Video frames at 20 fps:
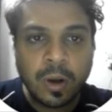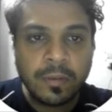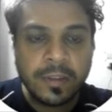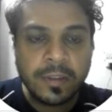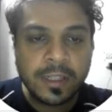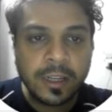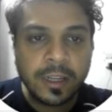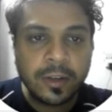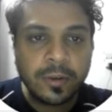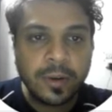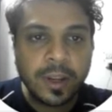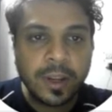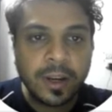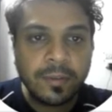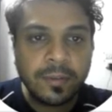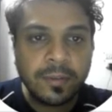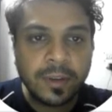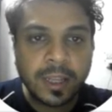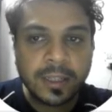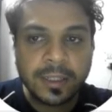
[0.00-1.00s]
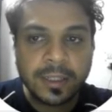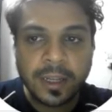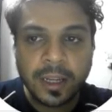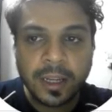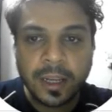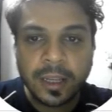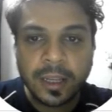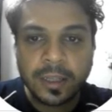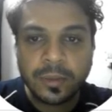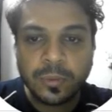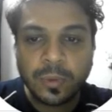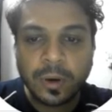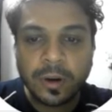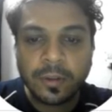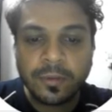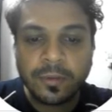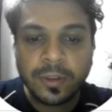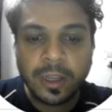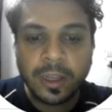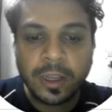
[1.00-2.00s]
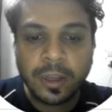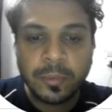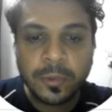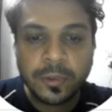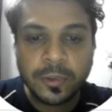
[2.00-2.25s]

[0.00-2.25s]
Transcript: obviously creative testing is one of the